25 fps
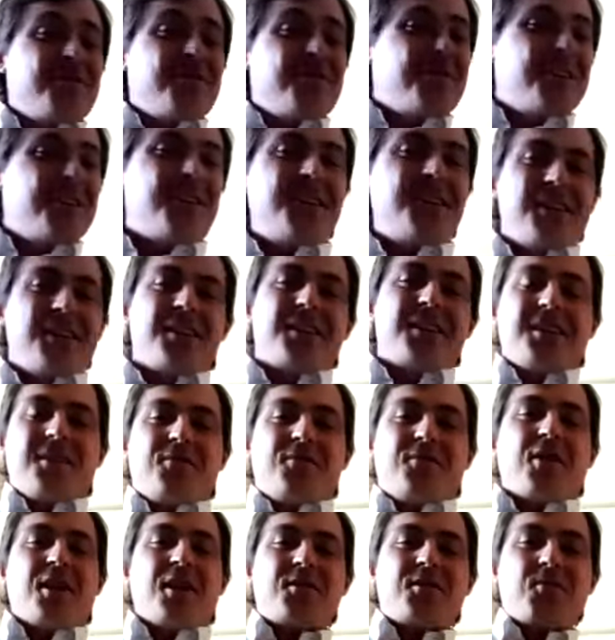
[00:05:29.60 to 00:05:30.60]
the
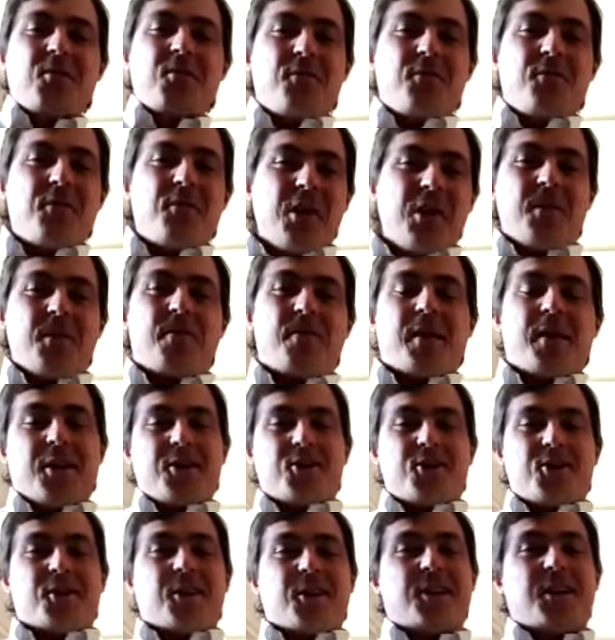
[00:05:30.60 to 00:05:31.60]
friends were very
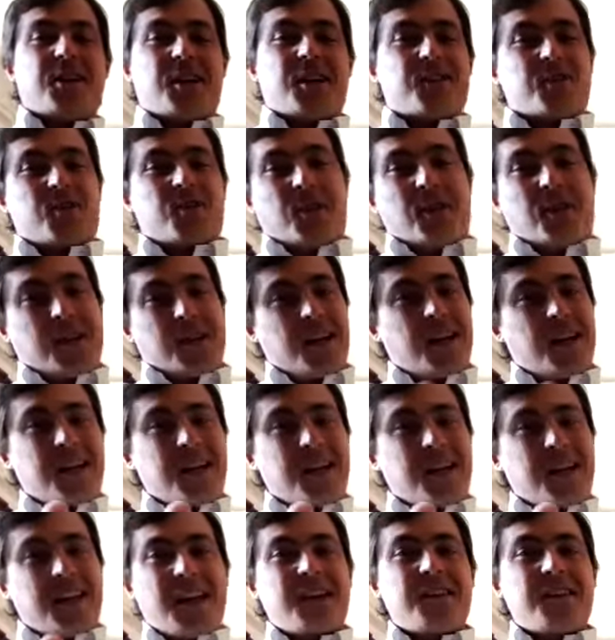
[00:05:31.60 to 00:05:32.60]
patient and nice. So they didn't
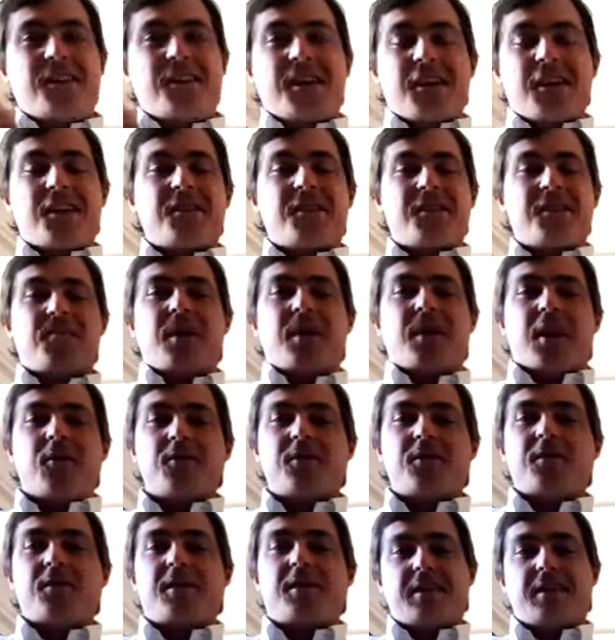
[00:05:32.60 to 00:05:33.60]
kick them out.
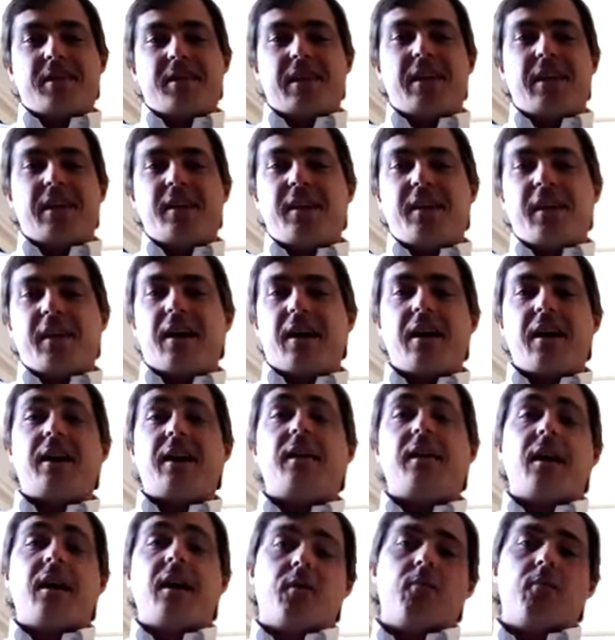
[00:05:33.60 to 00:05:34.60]
They stayed there. And
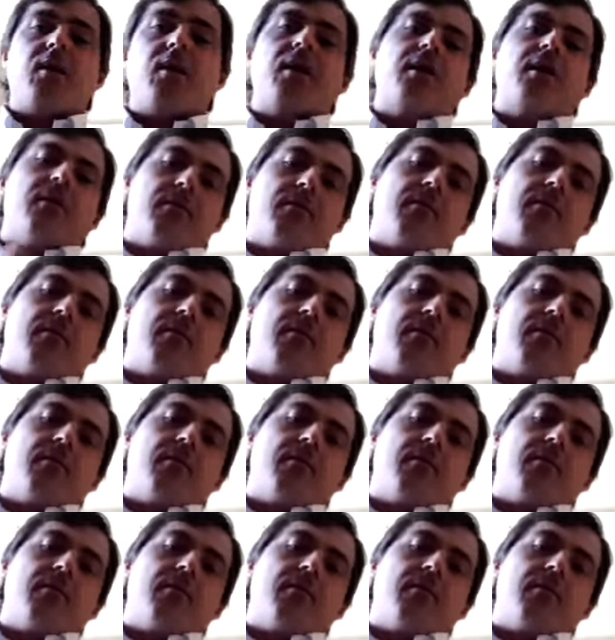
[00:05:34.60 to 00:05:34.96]
then when